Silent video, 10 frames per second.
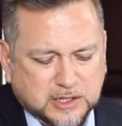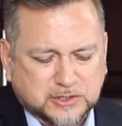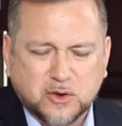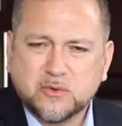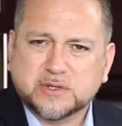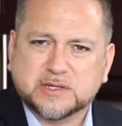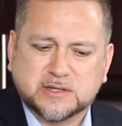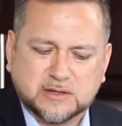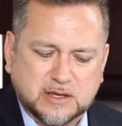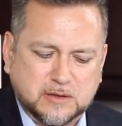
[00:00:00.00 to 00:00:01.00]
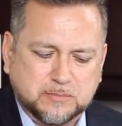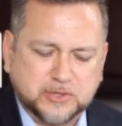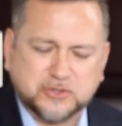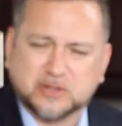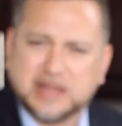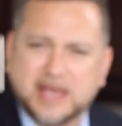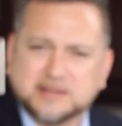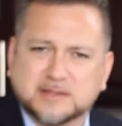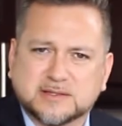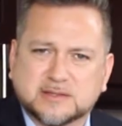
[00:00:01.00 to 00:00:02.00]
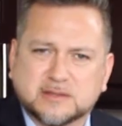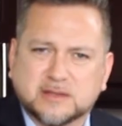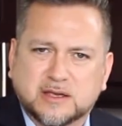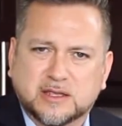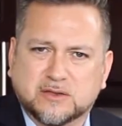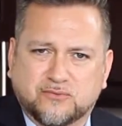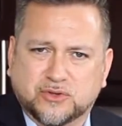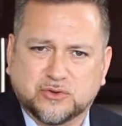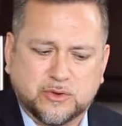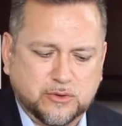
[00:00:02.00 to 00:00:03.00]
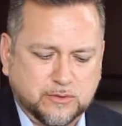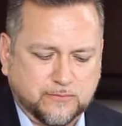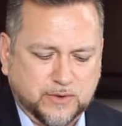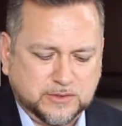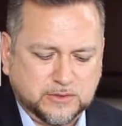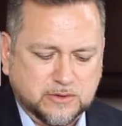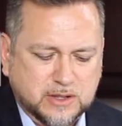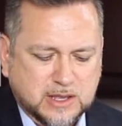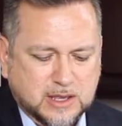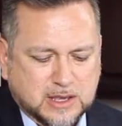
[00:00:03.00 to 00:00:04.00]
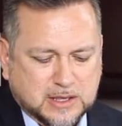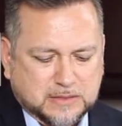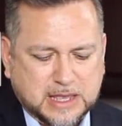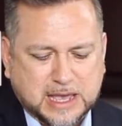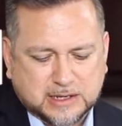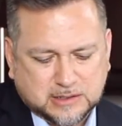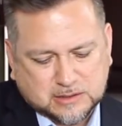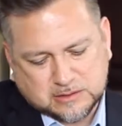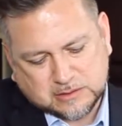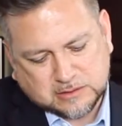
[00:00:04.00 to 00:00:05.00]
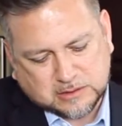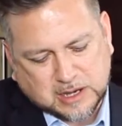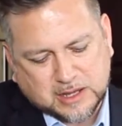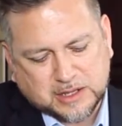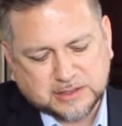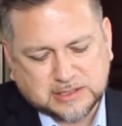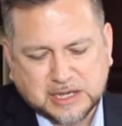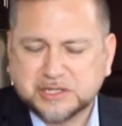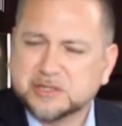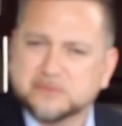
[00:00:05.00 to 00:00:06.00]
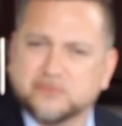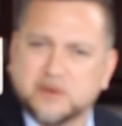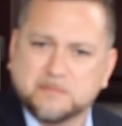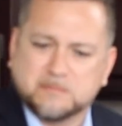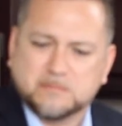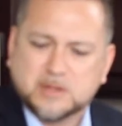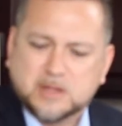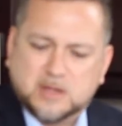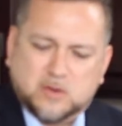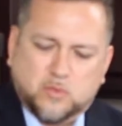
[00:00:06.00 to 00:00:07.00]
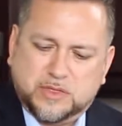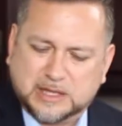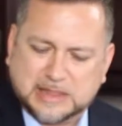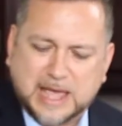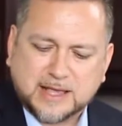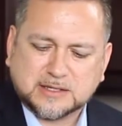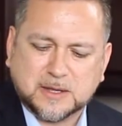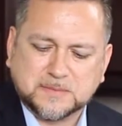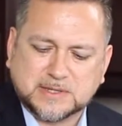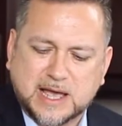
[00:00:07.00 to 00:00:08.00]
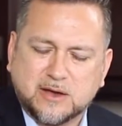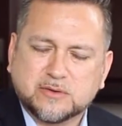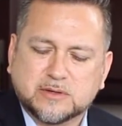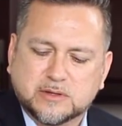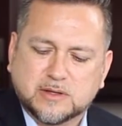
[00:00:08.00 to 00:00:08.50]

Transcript: don't put your glasses in the refrigerator or freezer. That condensation from when the glass comes out